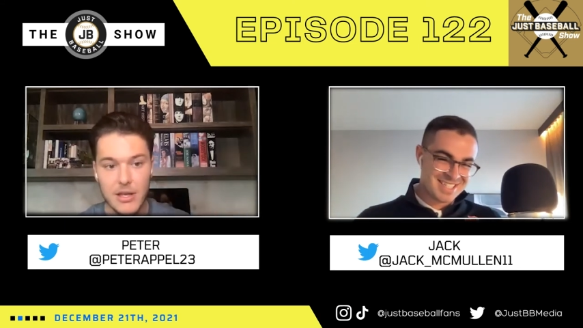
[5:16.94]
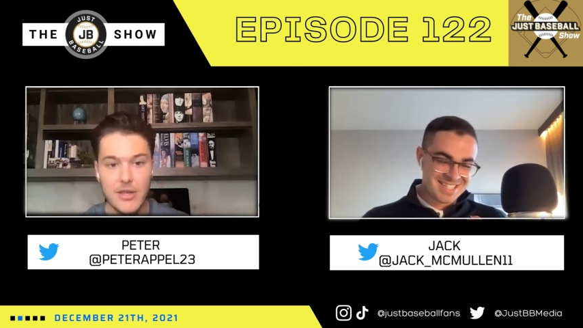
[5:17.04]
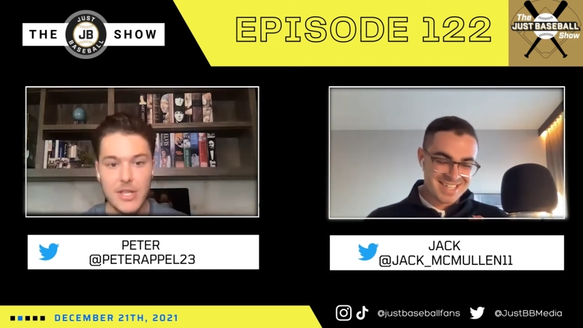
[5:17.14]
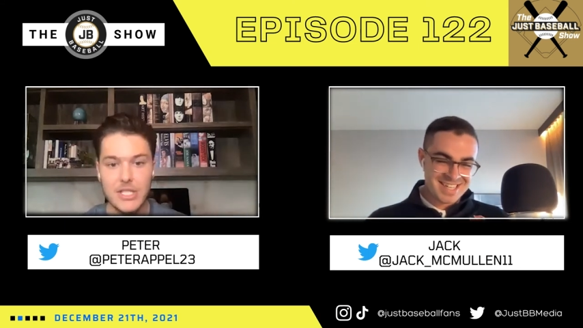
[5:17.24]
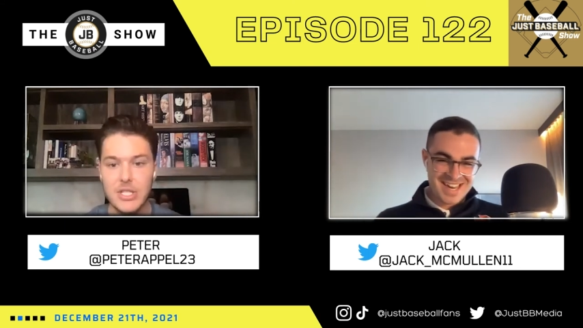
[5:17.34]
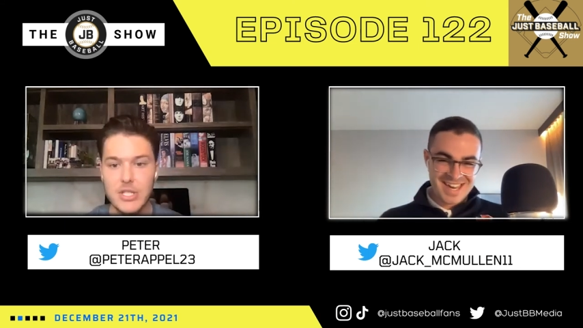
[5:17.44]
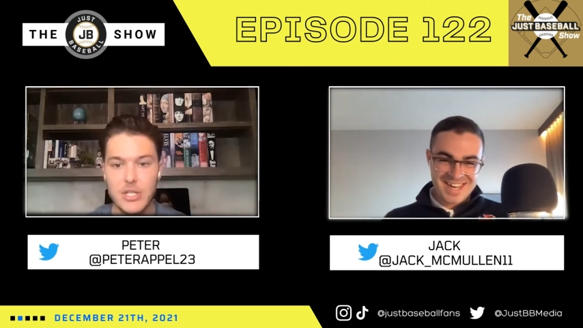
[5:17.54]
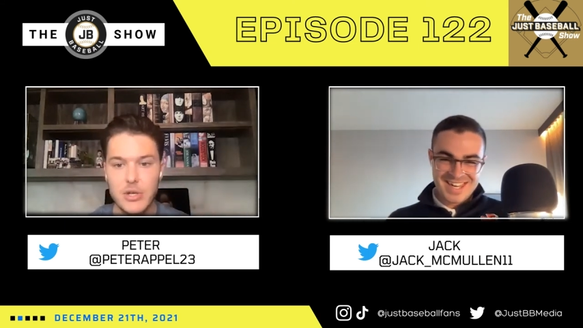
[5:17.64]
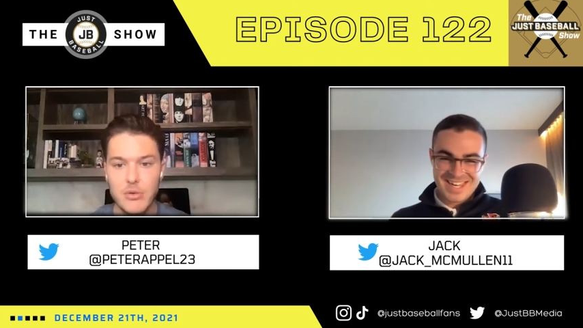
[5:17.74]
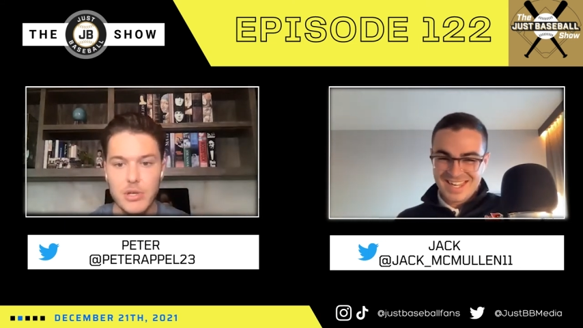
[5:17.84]
Speaker 1: this is the
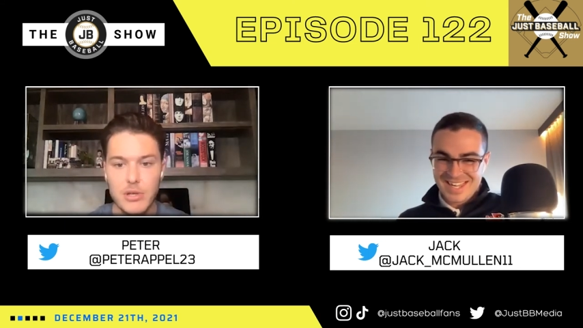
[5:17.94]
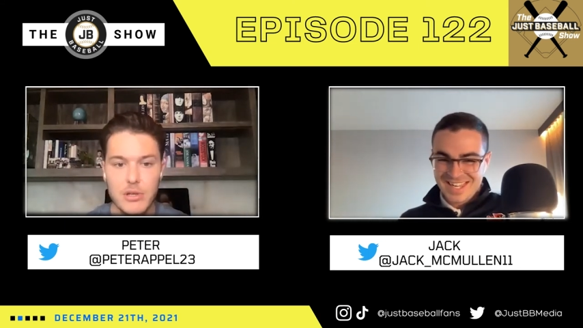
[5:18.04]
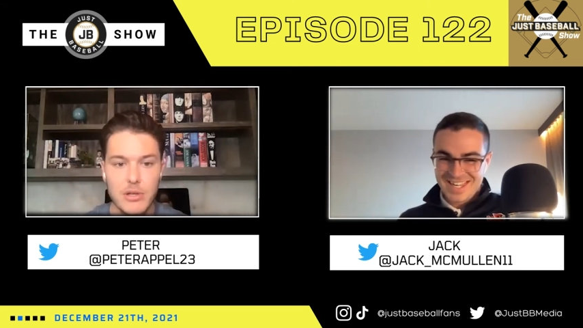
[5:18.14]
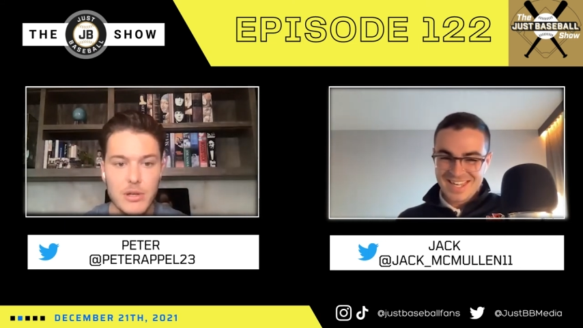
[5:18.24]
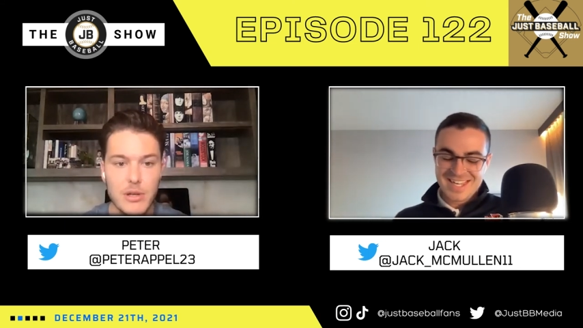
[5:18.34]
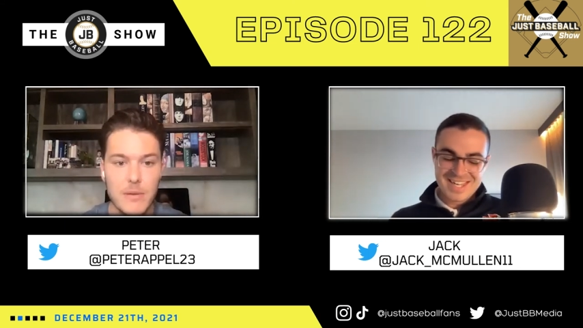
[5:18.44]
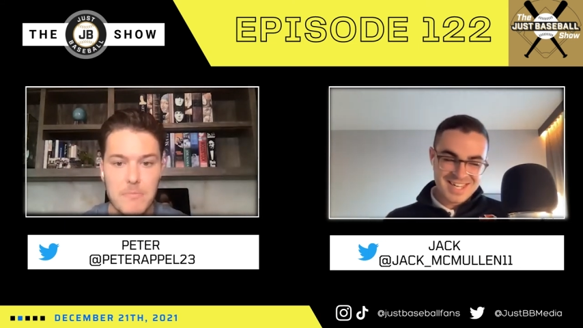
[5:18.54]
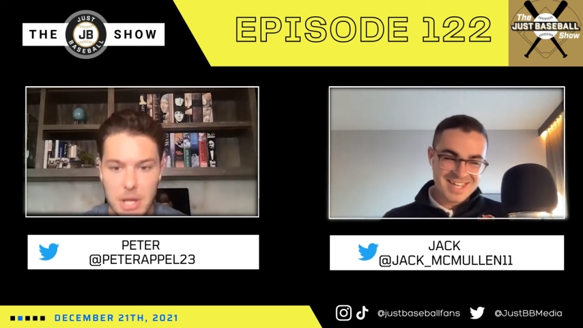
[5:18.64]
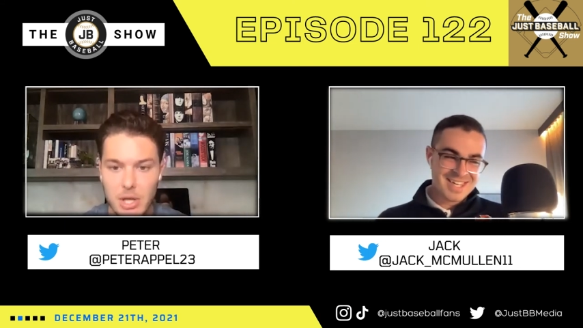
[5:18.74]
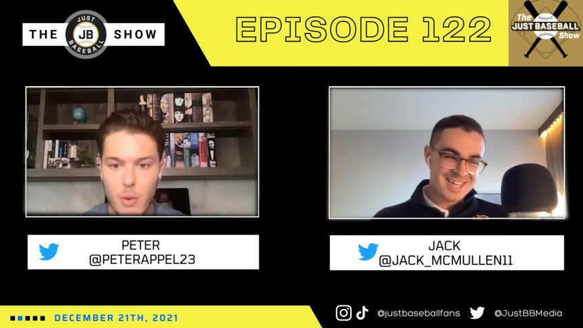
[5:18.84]
dude,
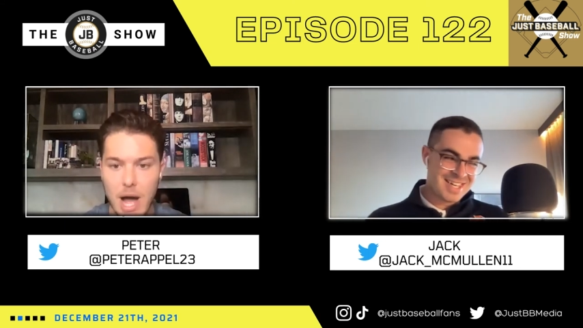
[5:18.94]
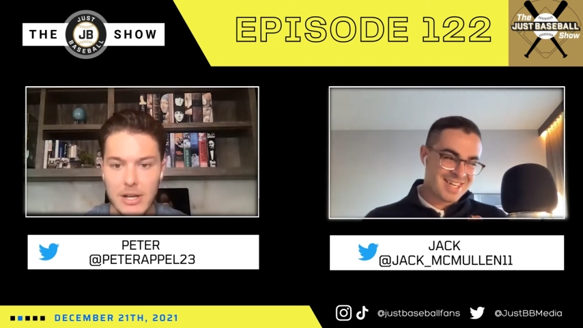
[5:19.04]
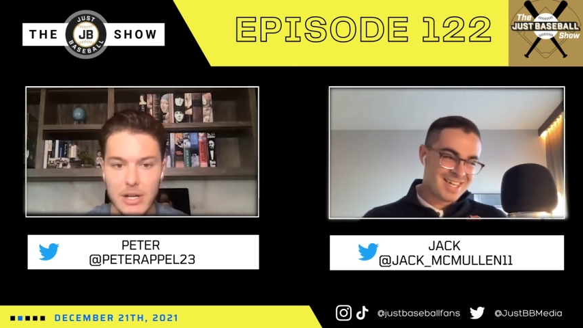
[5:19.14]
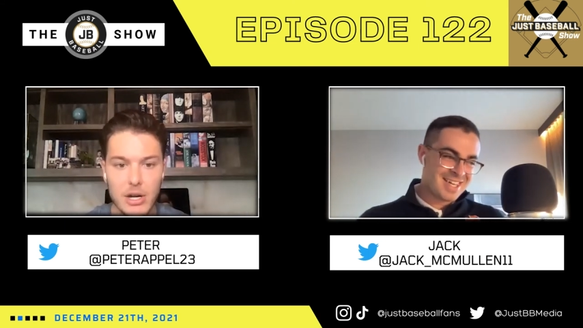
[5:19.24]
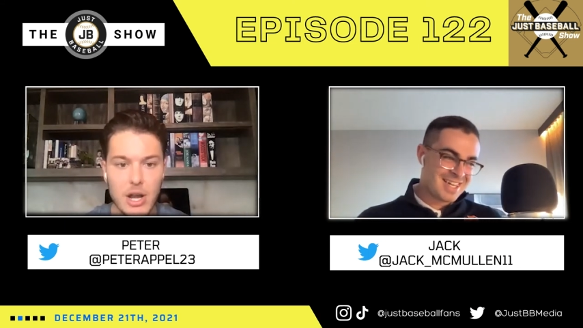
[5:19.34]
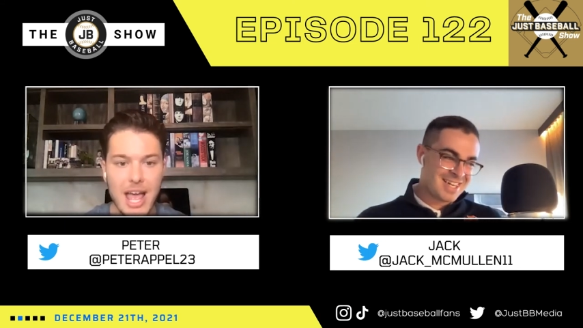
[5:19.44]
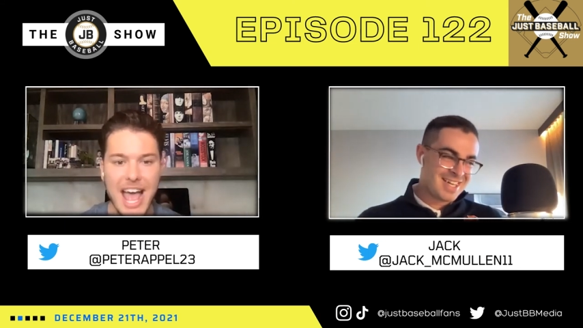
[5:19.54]
Billy Wagner,